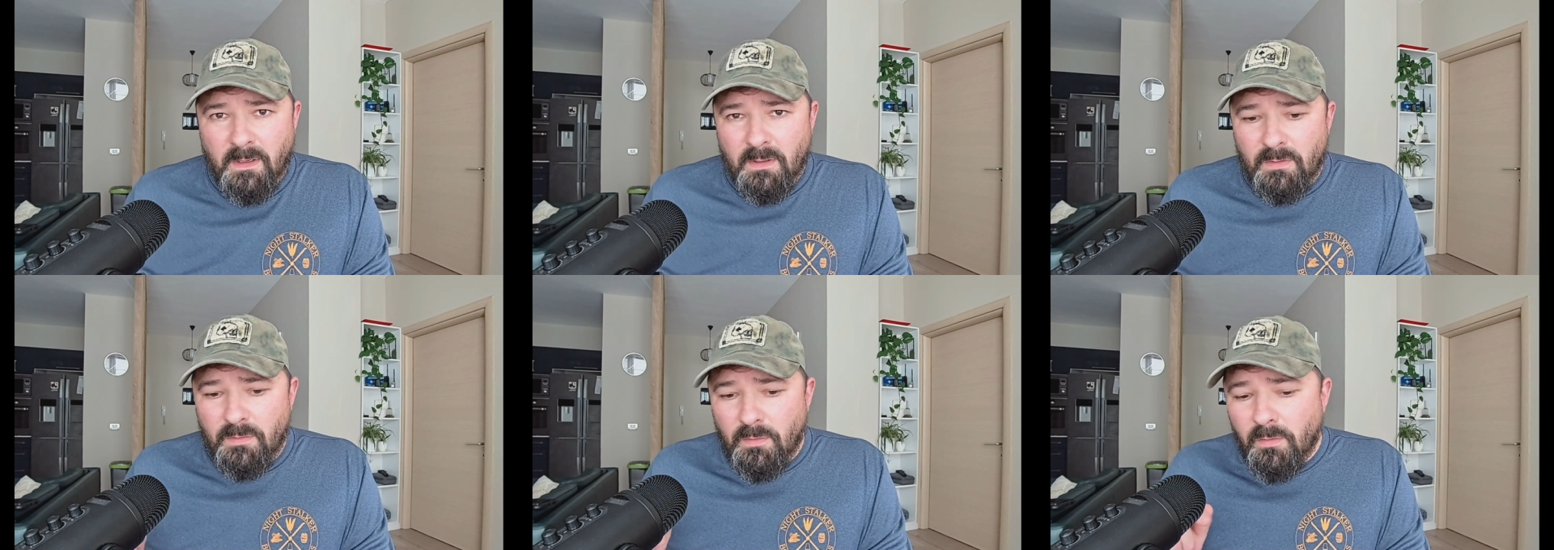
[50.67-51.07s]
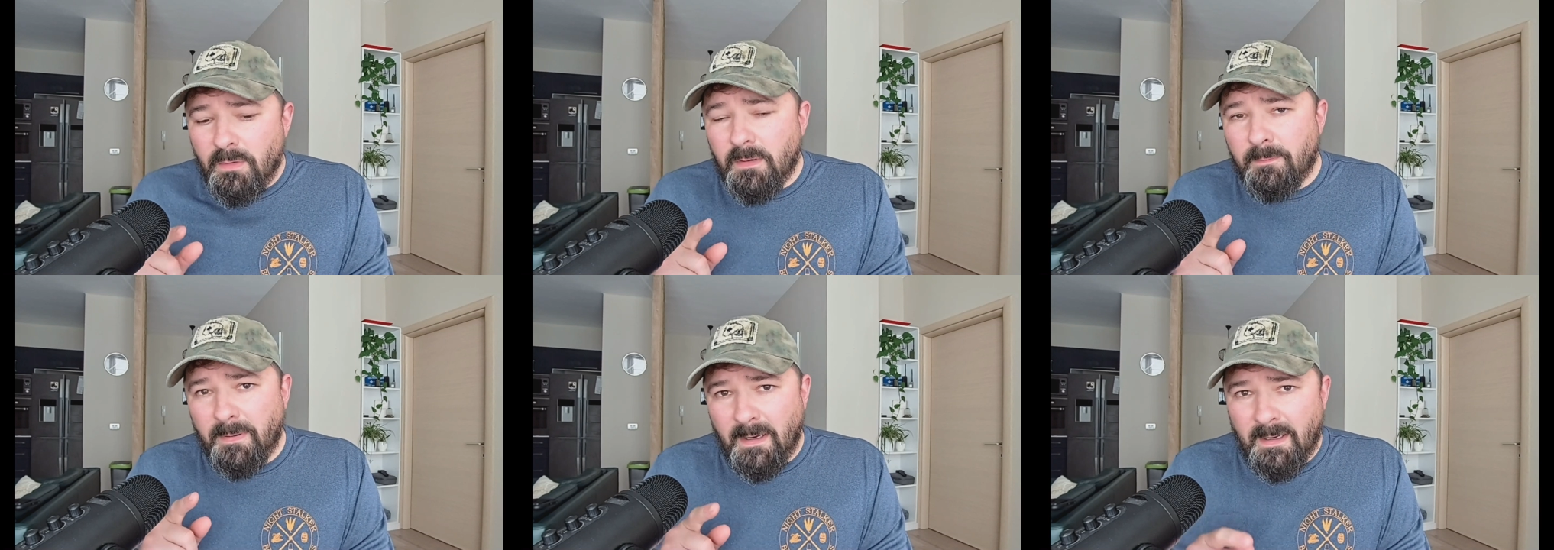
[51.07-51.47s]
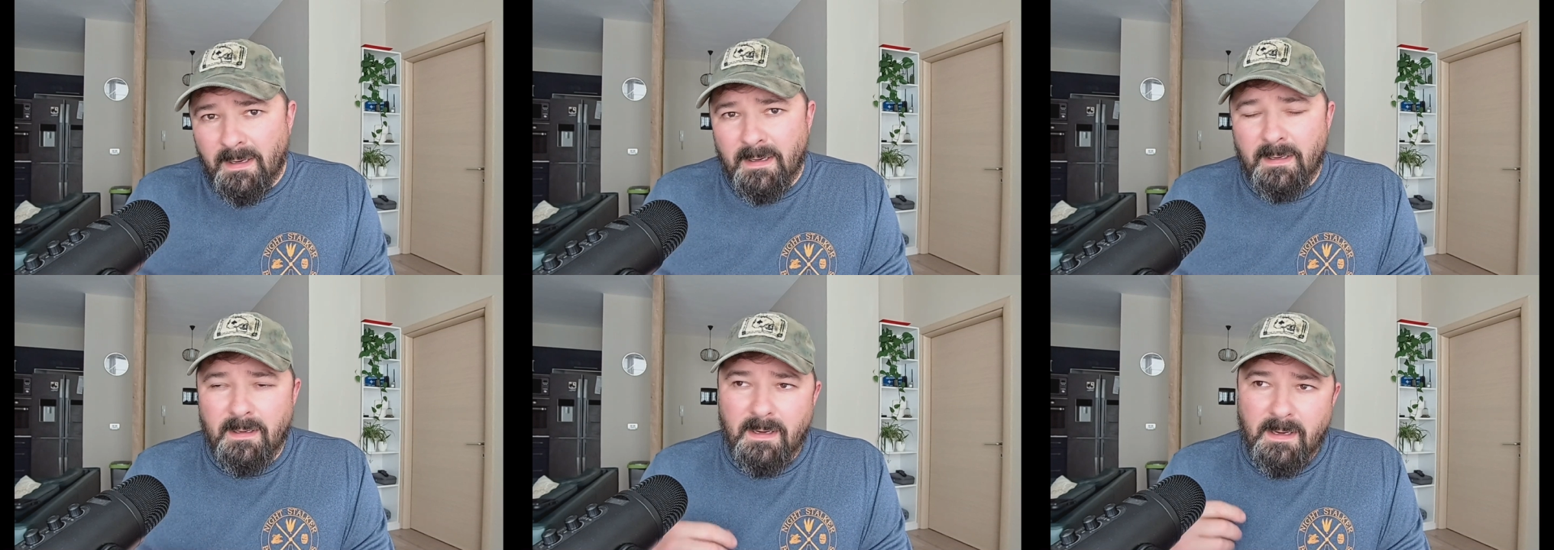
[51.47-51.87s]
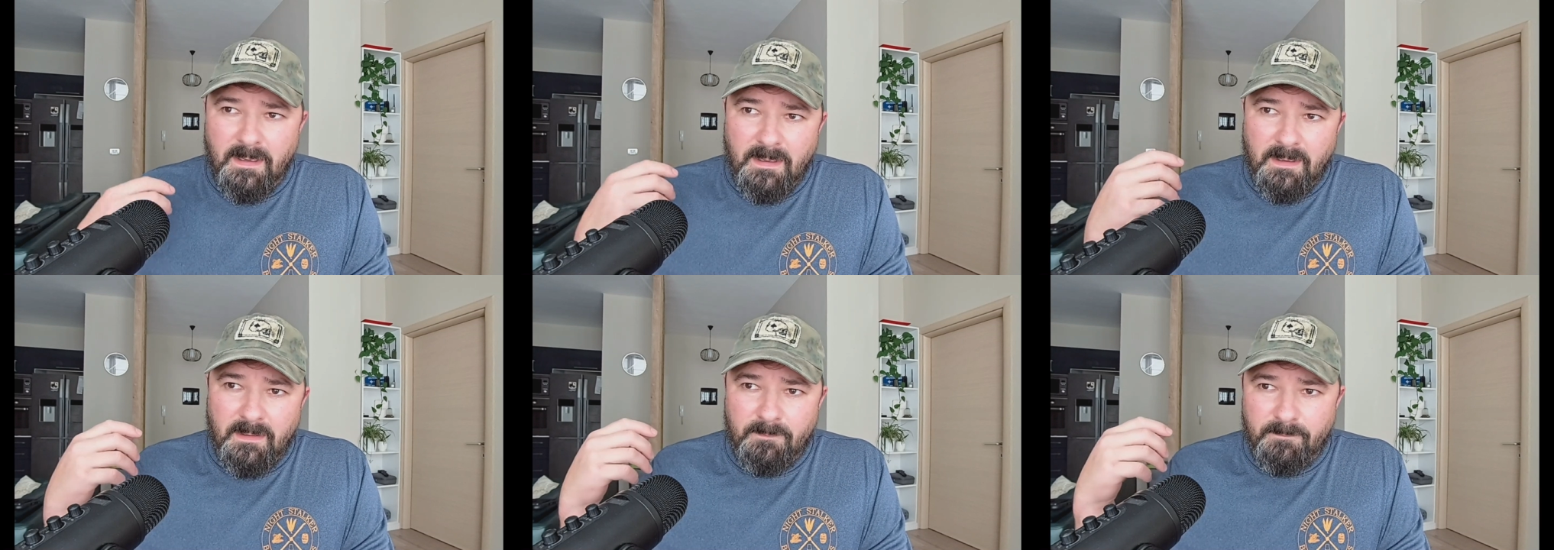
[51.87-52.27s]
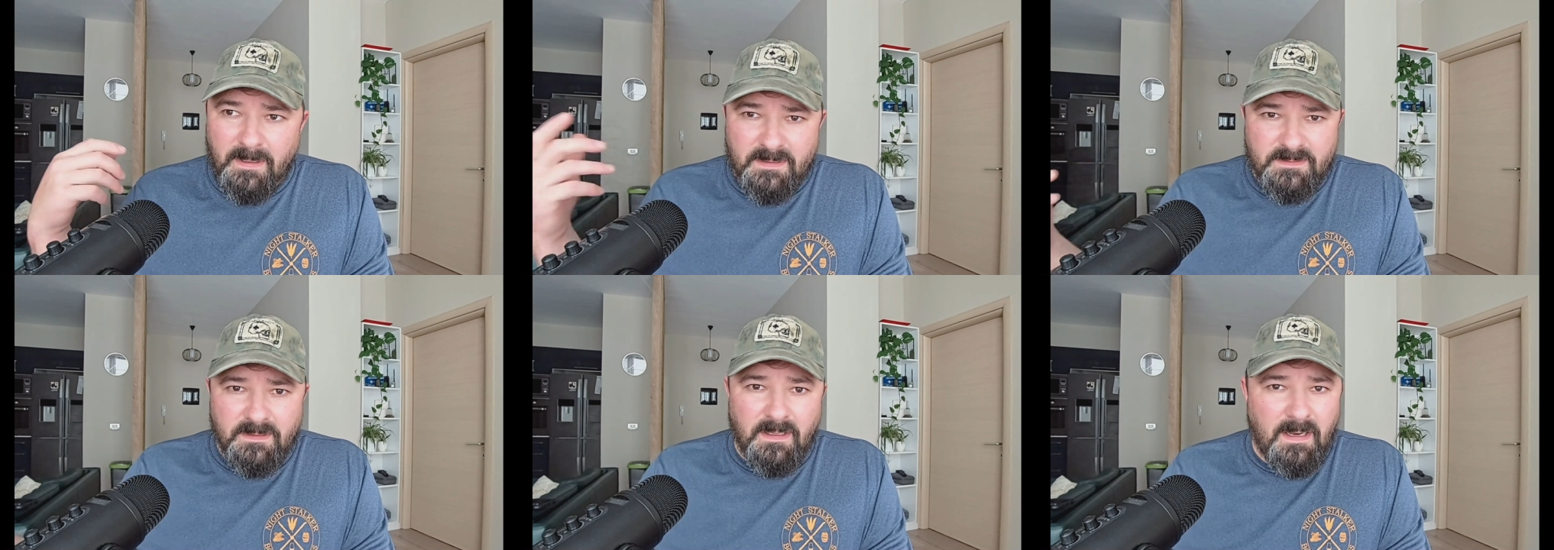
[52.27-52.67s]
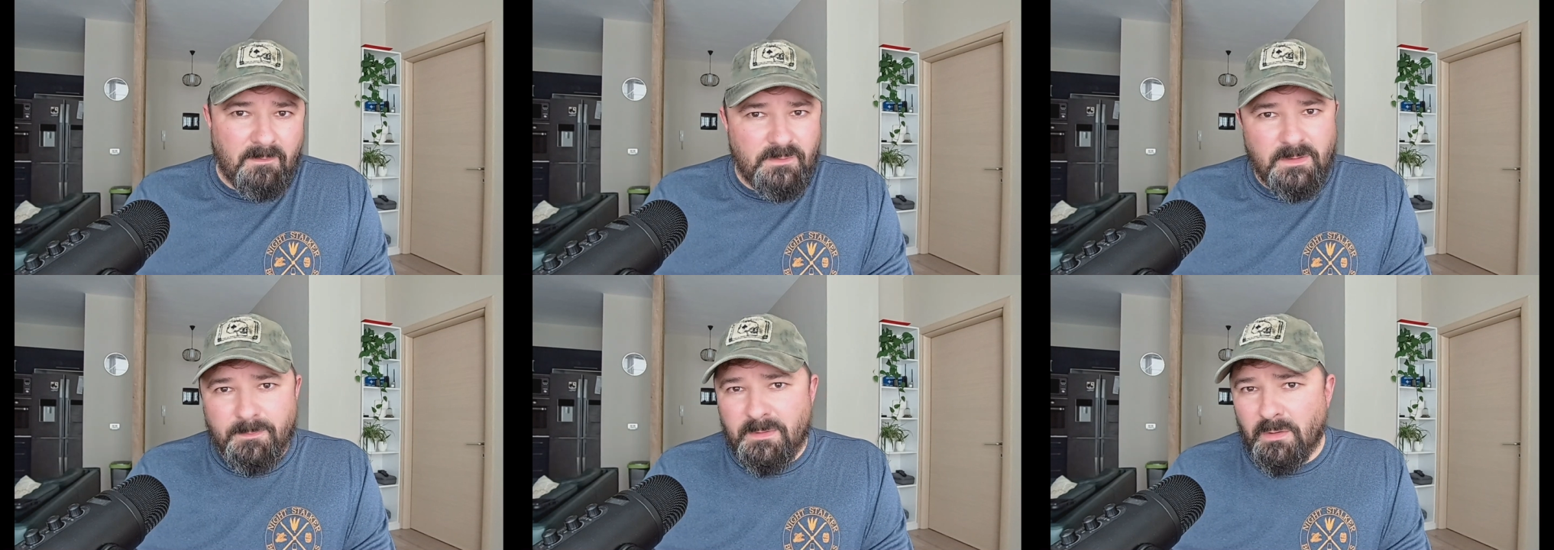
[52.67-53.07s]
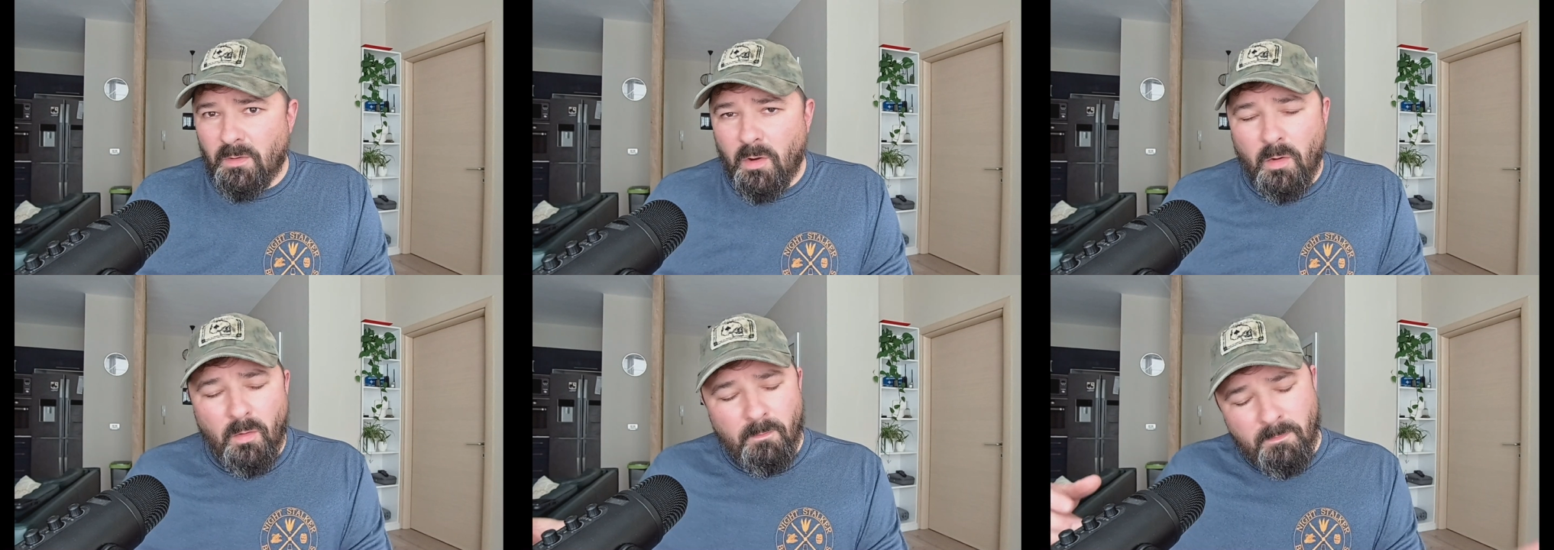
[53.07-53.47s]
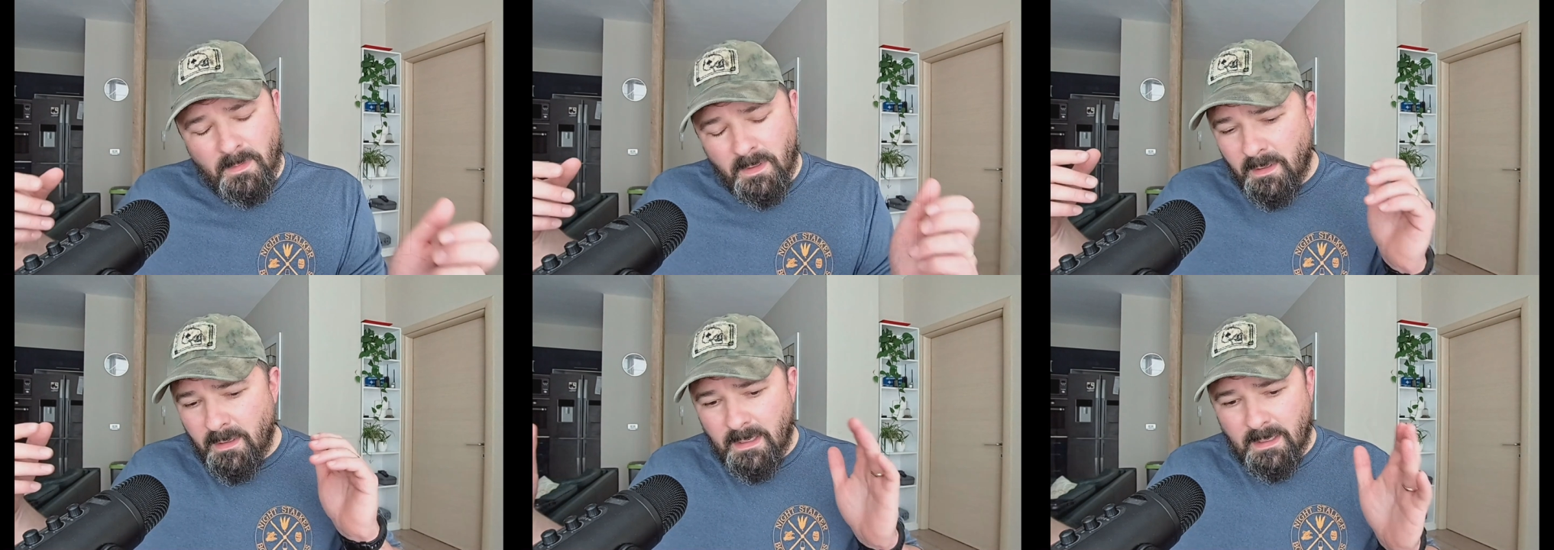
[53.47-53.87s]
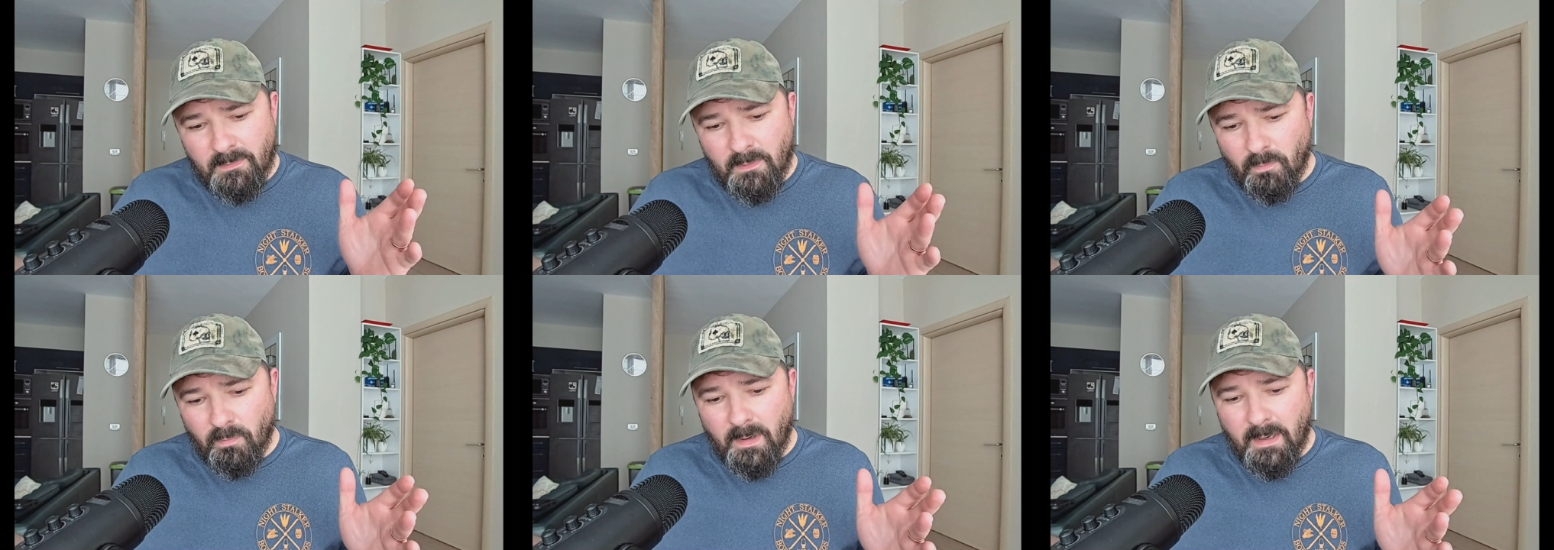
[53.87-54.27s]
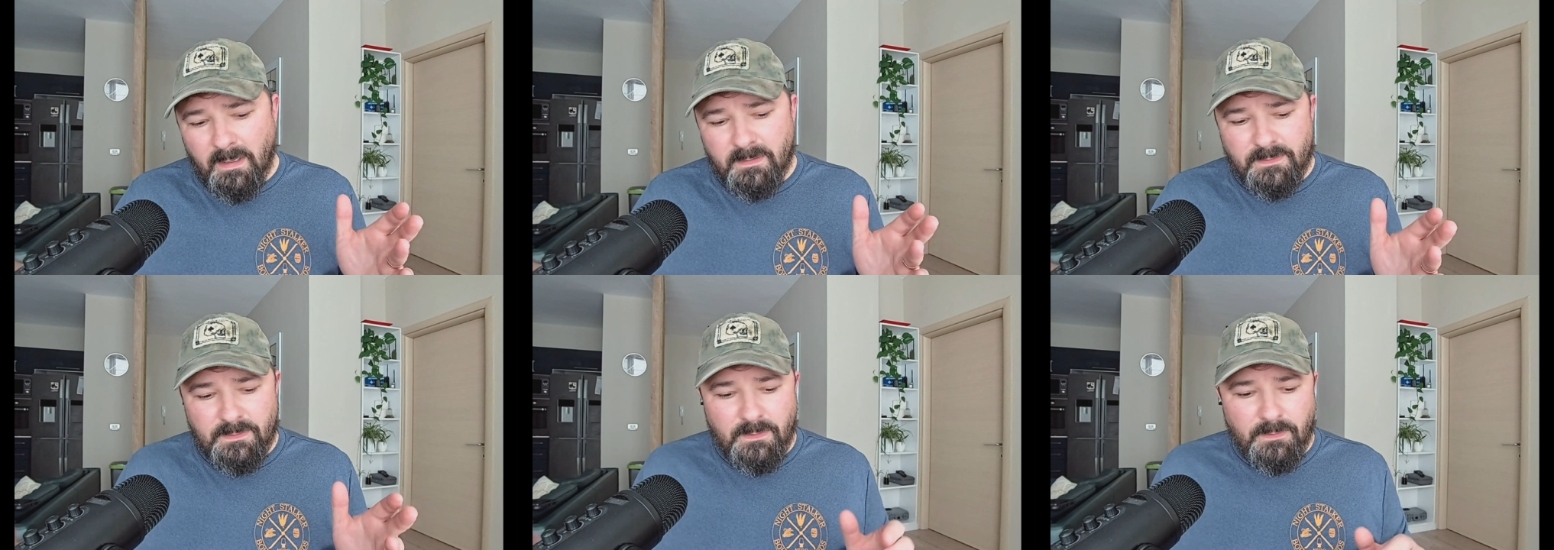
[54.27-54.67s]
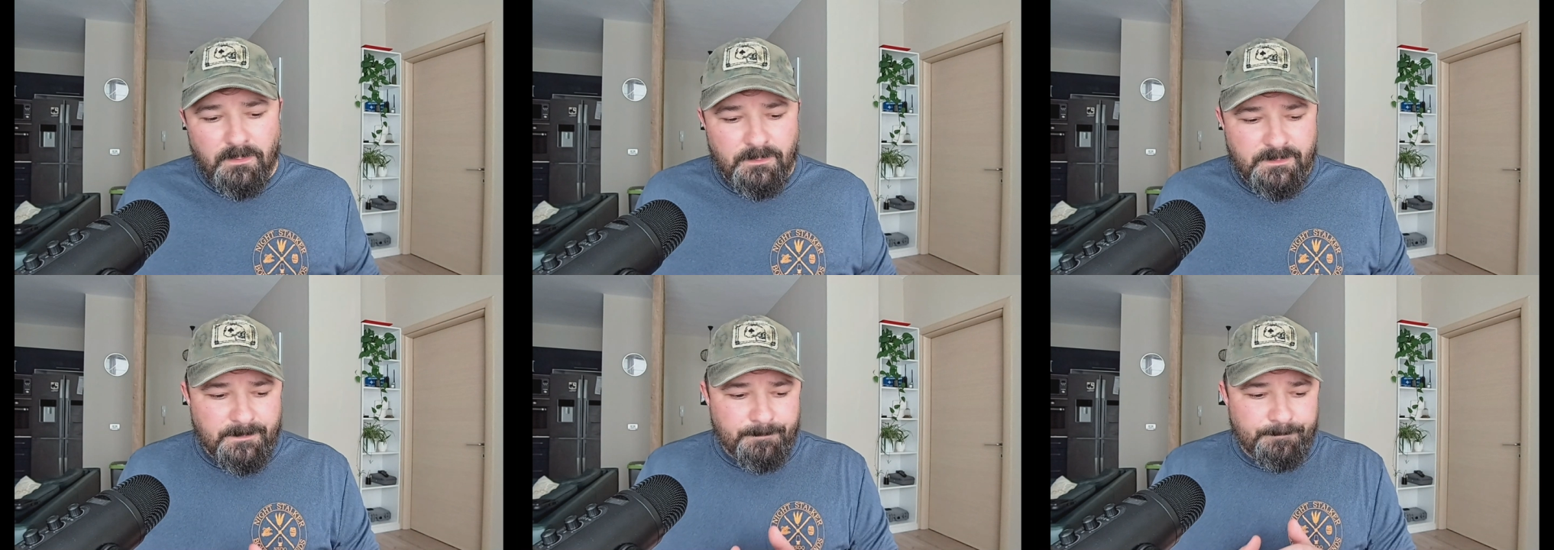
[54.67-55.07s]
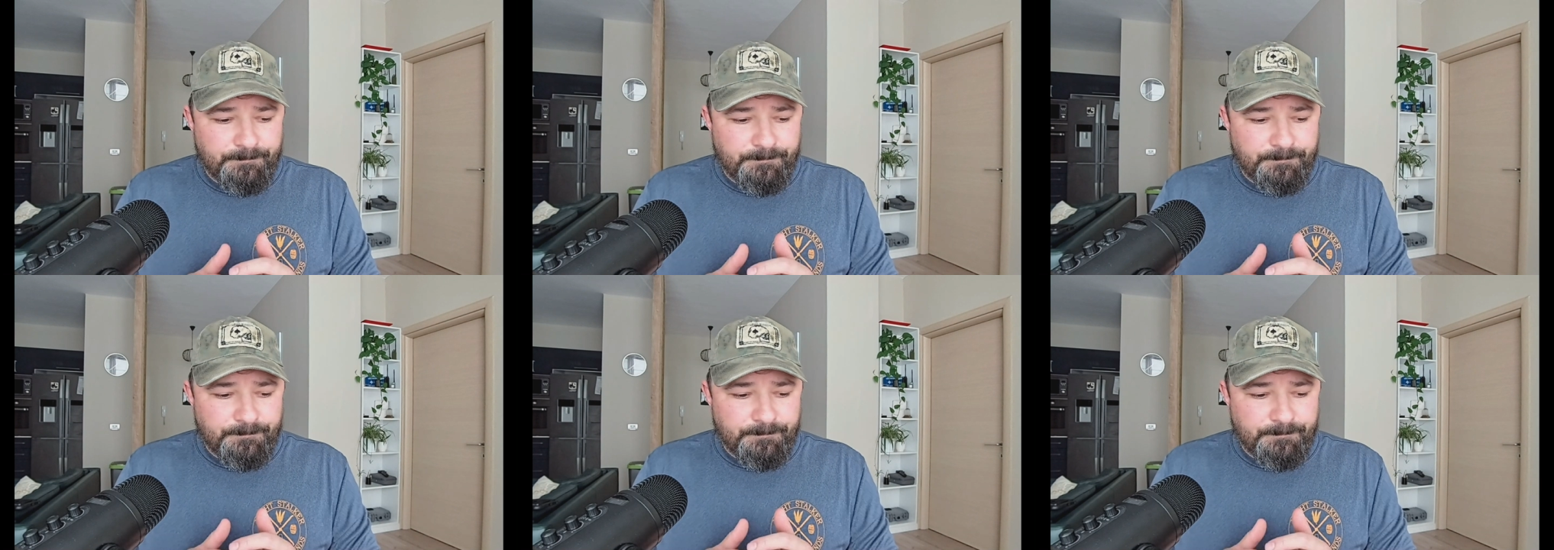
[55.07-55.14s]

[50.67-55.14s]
you could buy and basically have shipped to your home and they're ready to use.